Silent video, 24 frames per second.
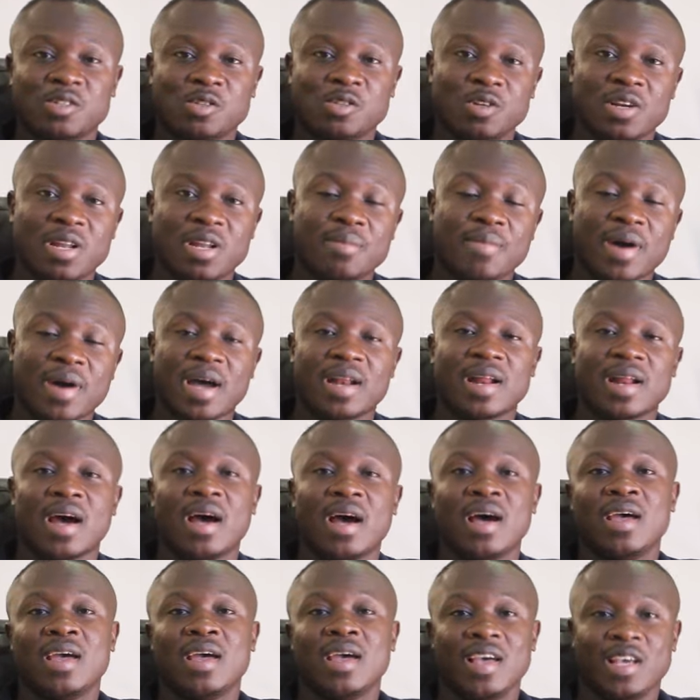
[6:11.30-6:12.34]

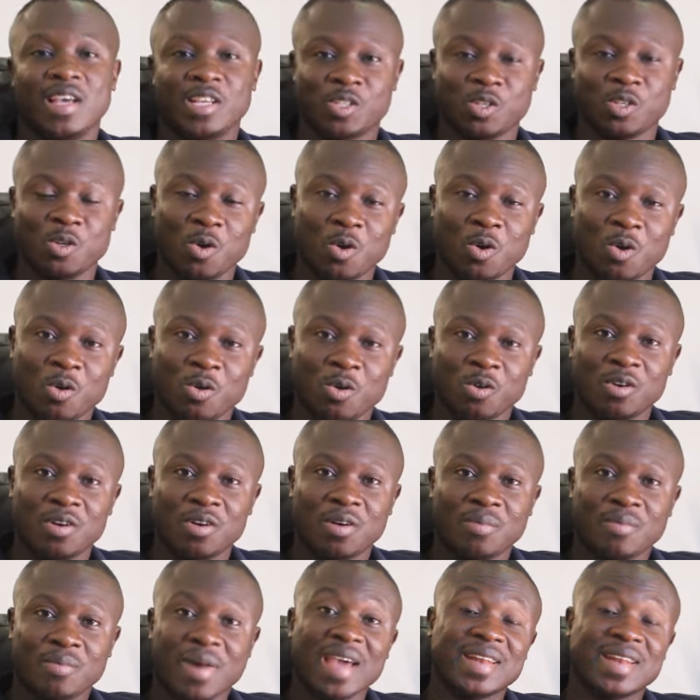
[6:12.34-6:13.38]
Sulemana is known
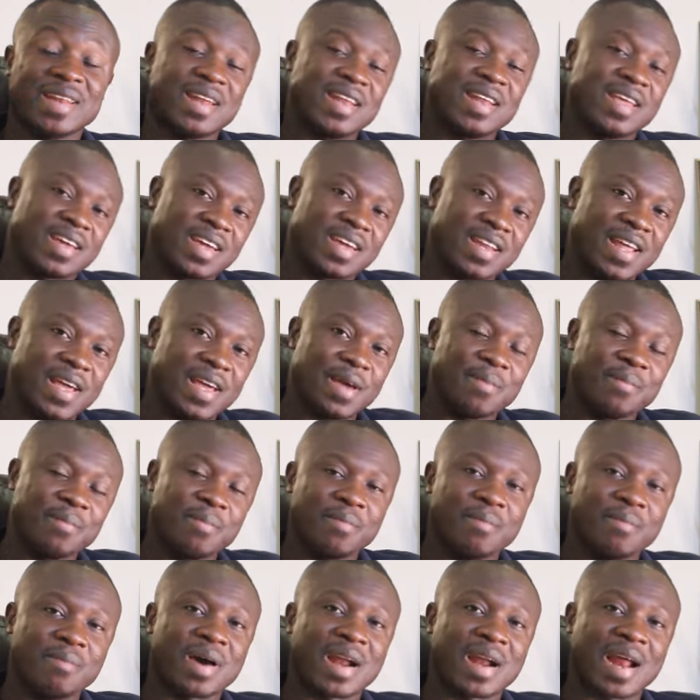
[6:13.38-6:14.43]
by the nickname
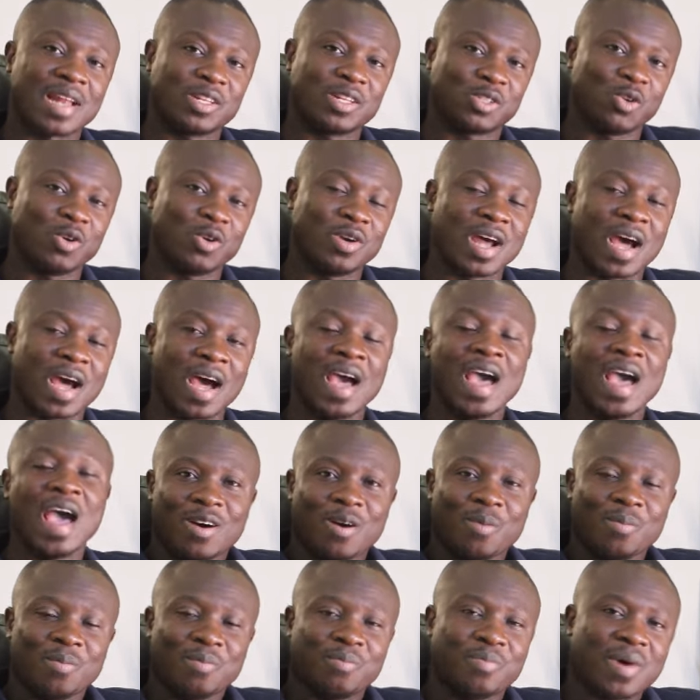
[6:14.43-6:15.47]
Maradona.
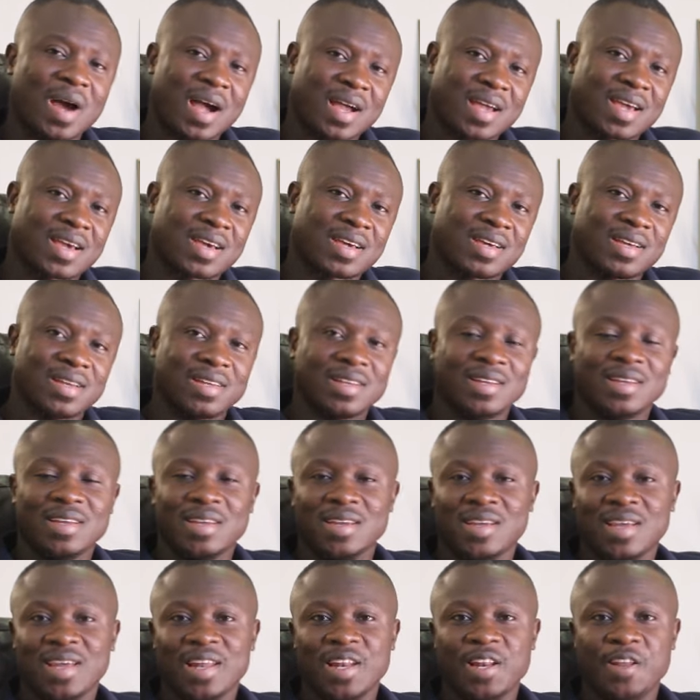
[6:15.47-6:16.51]
Back
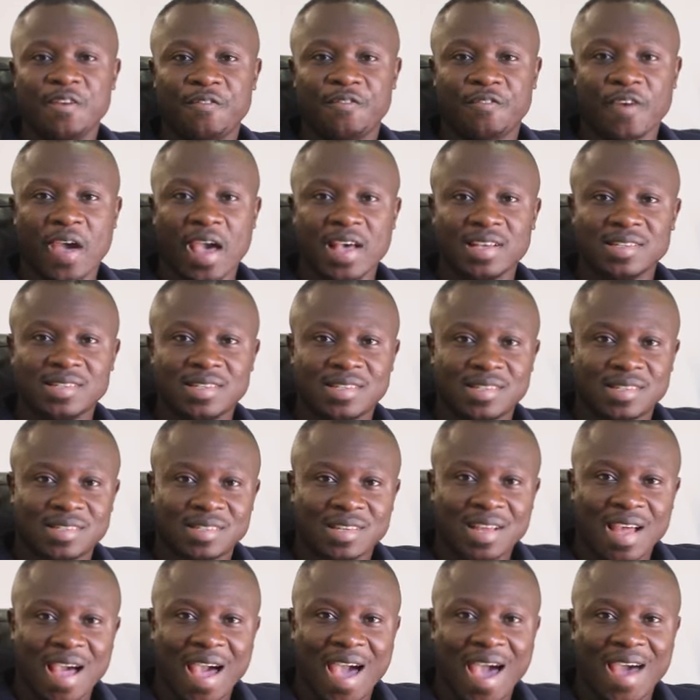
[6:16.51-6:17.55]
in
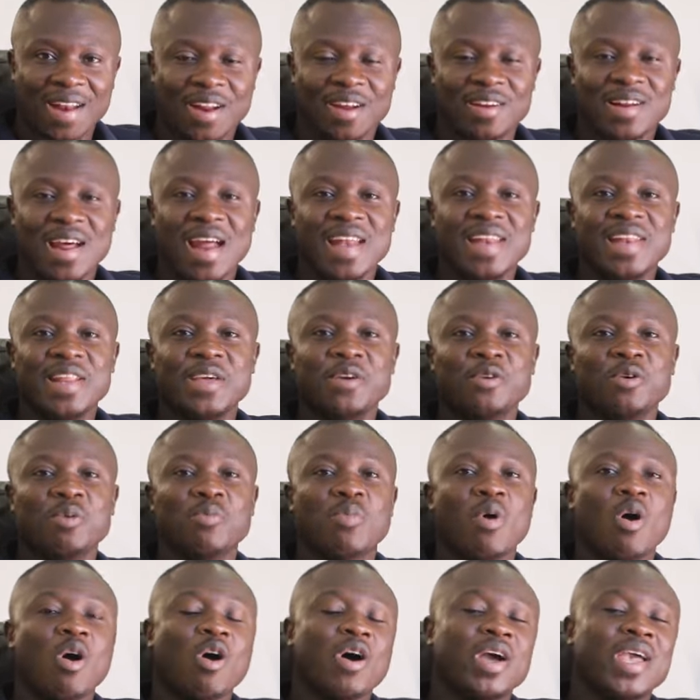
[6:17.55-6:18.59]
defense, another new
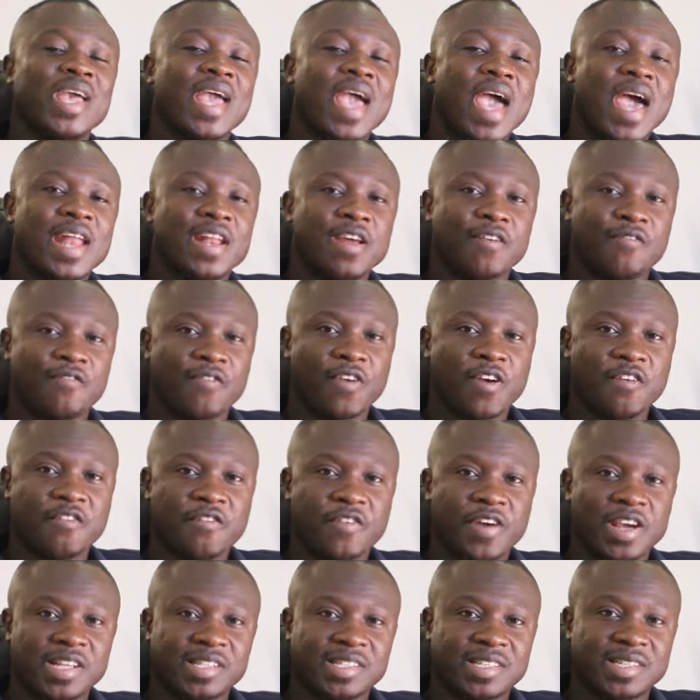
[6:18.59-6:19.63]
boy and a
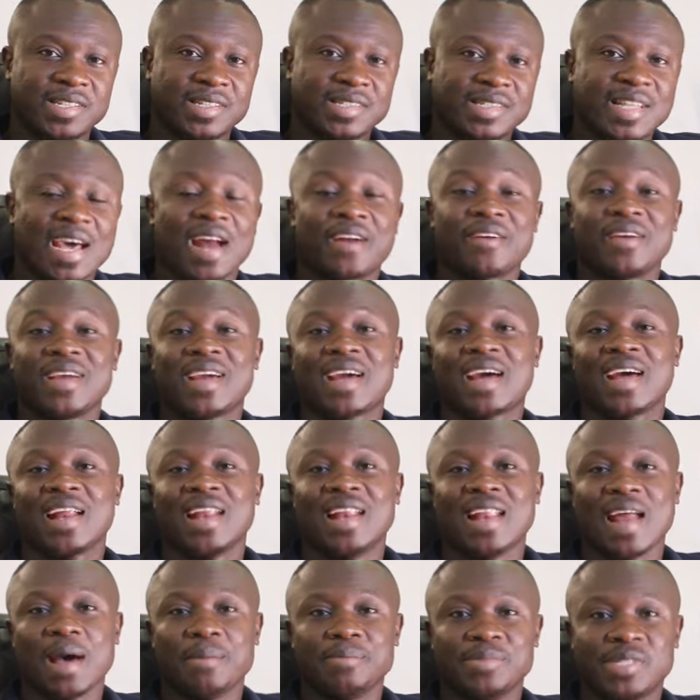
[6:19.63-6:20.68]
favorite, Tariq
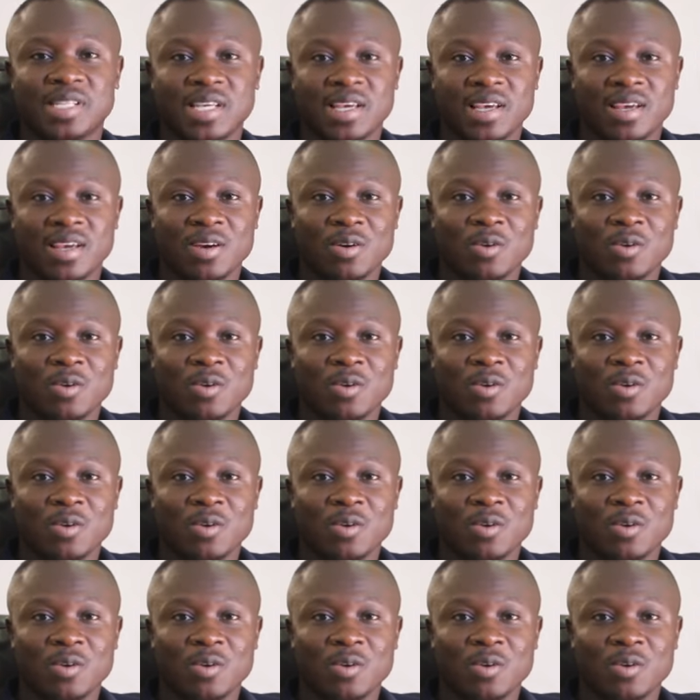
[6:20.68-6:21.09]
Lamptey,